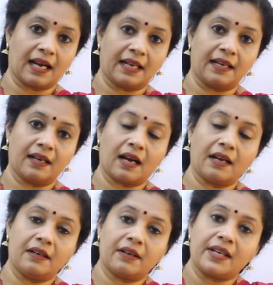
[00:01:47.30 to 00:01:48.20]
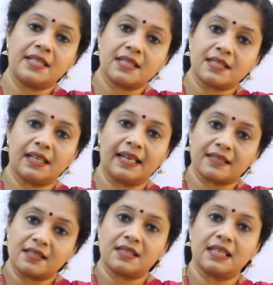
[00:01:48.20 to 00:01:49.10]
and it reaches the
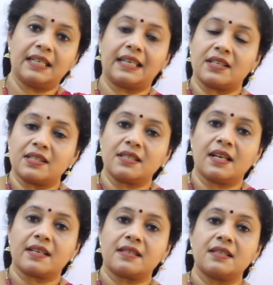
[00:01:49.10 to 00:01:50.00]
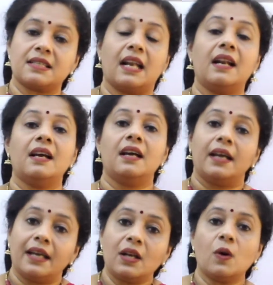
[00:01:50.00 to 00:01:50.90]
next cell, touches the next cell,
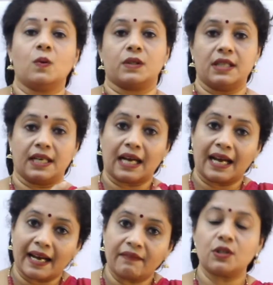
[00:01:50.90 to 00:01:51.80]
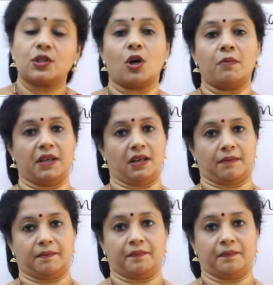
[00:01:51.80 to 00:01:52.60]
it knows that I have to stop here.